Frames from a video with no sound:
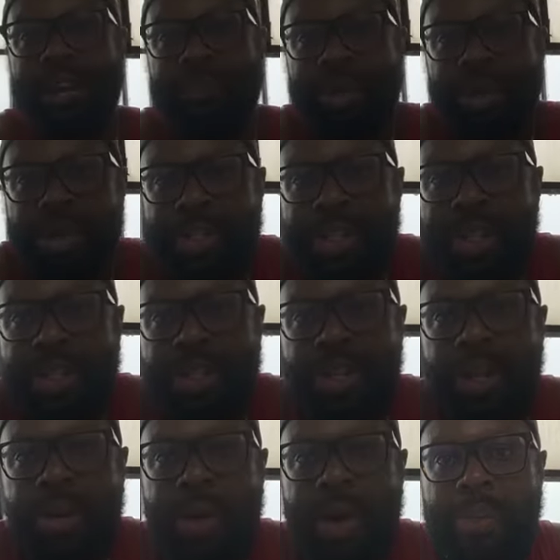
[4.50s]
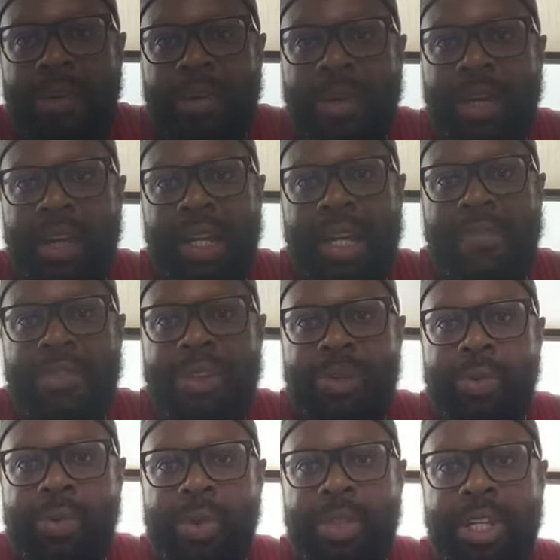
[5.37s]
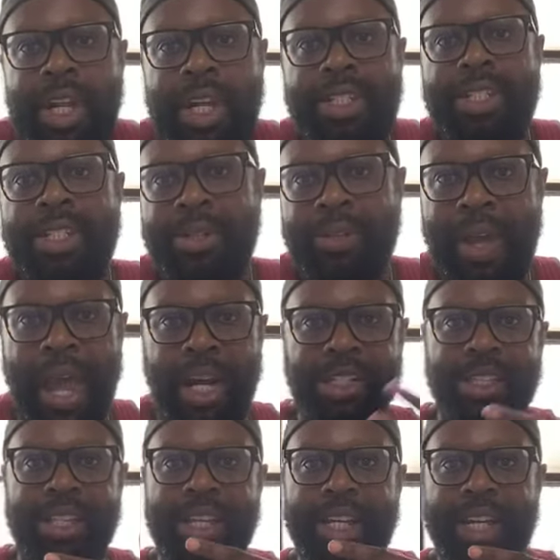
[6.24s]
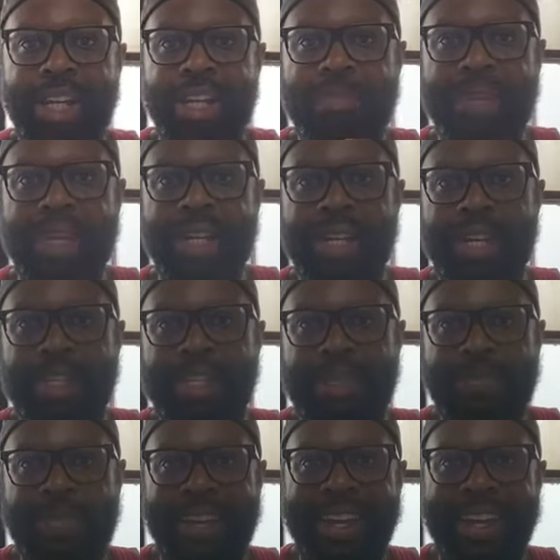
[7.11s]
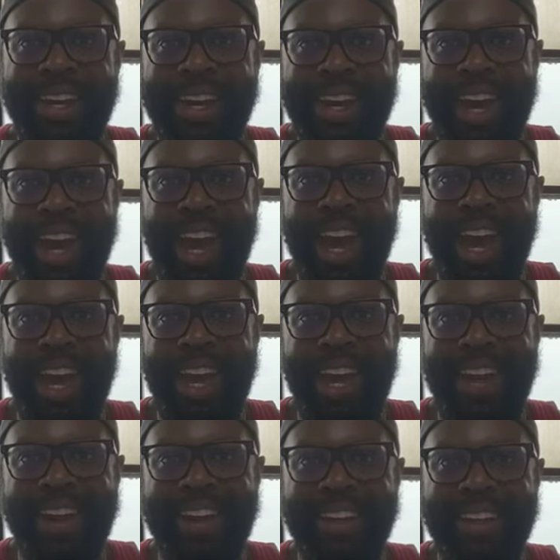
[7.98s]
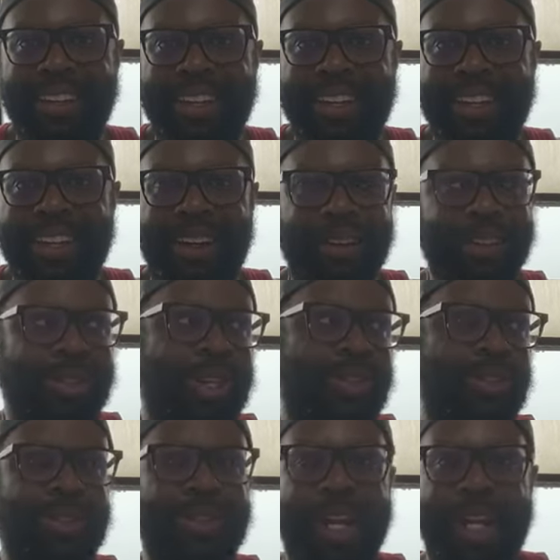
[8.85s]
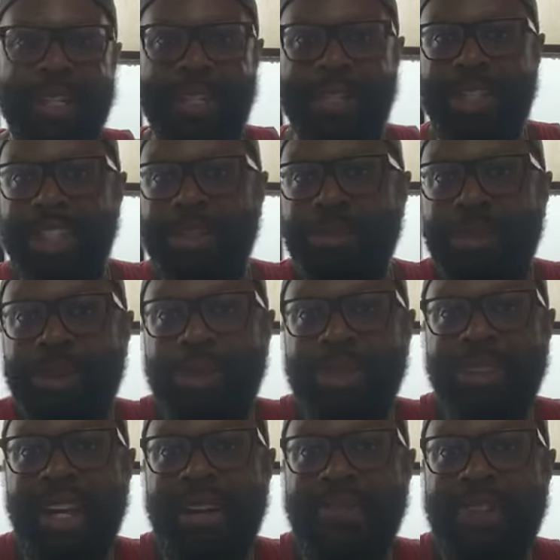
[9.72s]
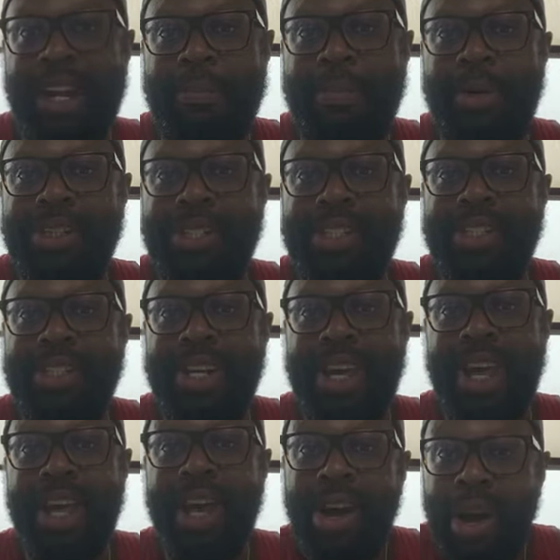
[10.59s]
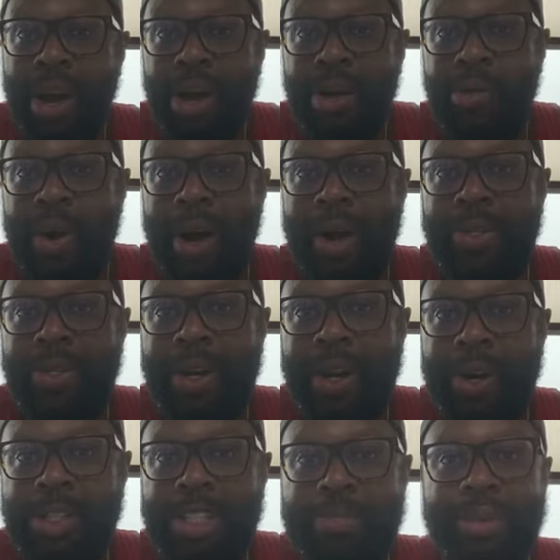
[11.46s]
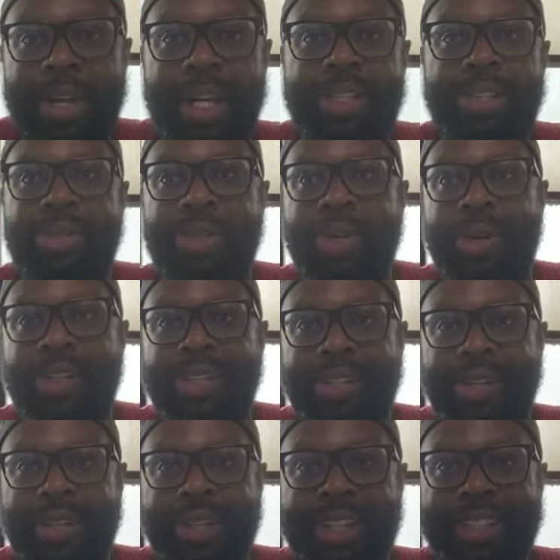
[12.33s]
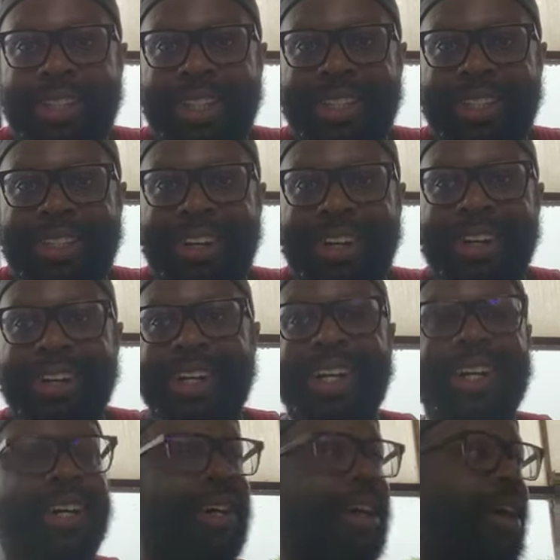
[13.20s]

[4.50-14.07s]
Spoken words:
in person, so I'm going to give you a chance to actually hear me speak and also give you a chance to see some cool stuff that I purchased today while at the art supply store. So let's get started.